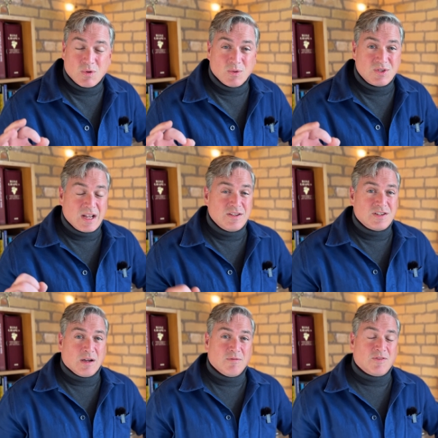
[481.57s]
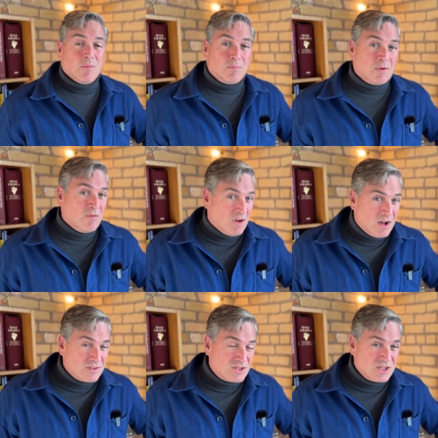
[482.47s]
rosés come from
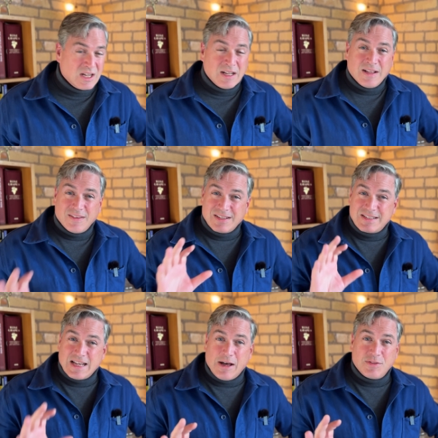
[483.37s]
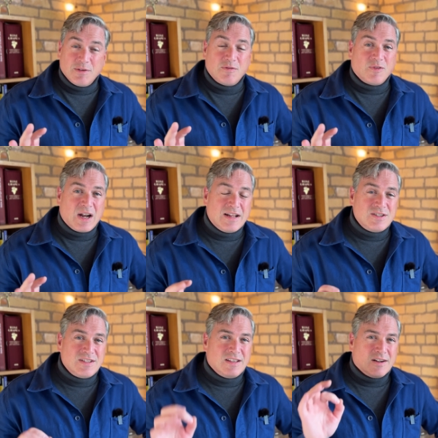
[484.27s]
Provence, the south of
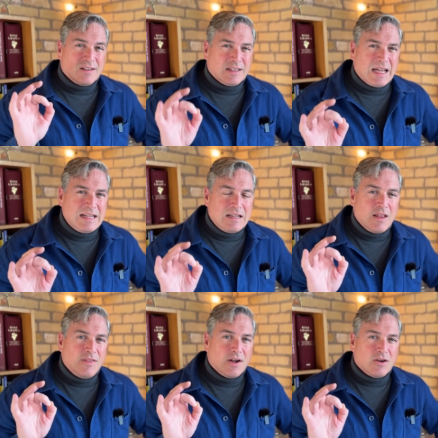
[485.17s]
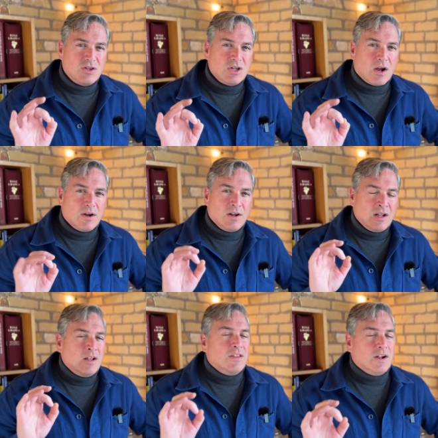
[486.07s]
France. They're light, they're tart,
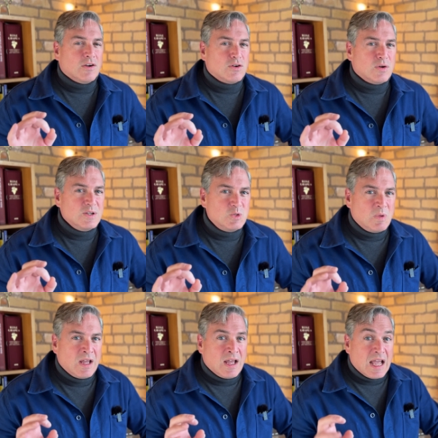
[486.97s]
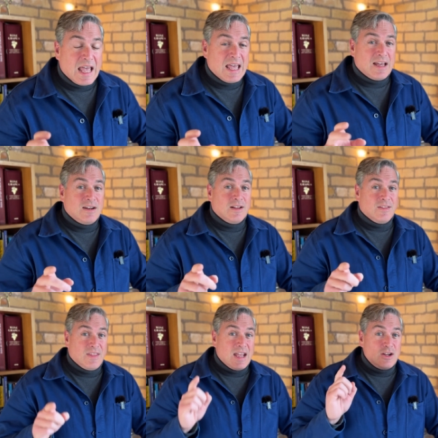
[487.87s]
they're crisp, and
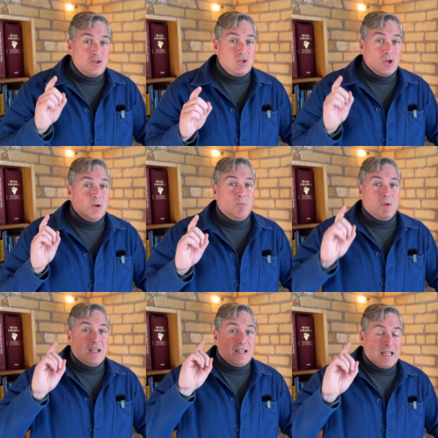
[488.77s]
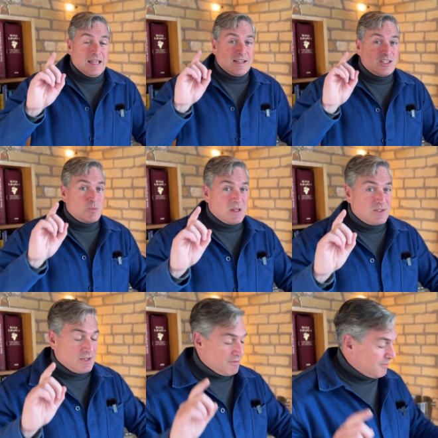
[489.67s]
they should be
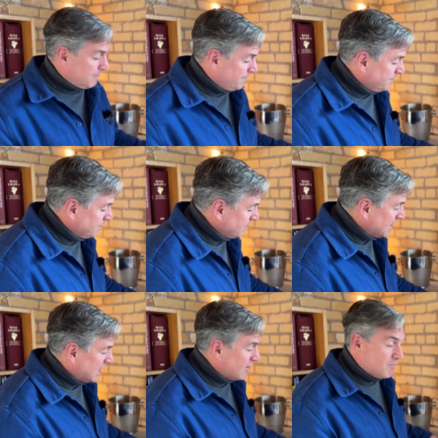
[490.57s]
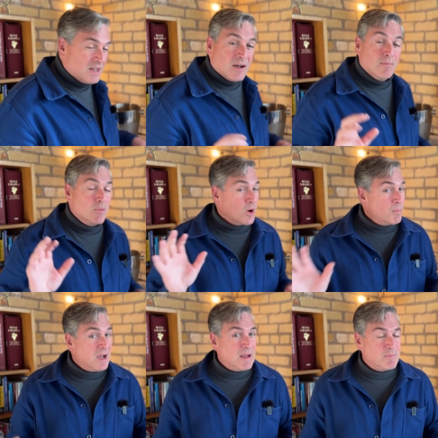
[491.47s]
inexpensive. They have become more
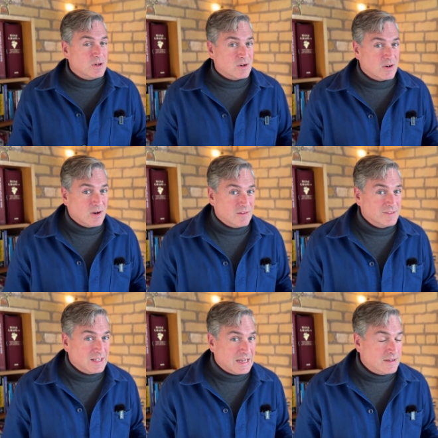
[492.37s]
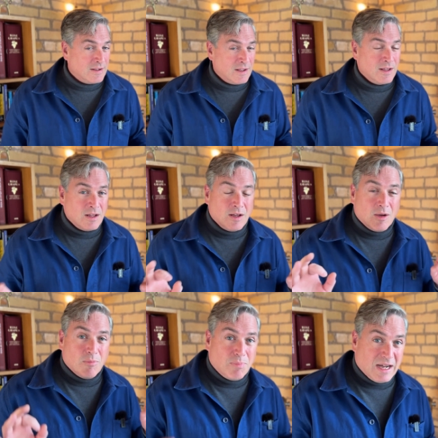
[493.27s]
popular of late,
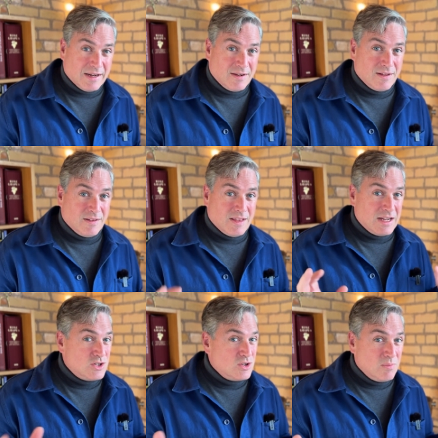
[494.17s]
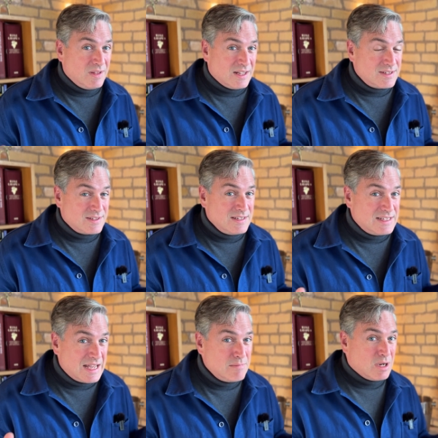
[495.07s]
but they should be less than
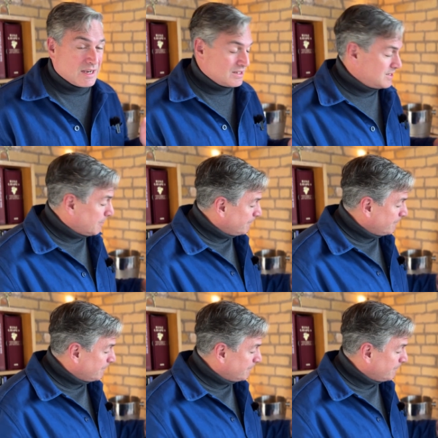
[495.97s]
10 bucks.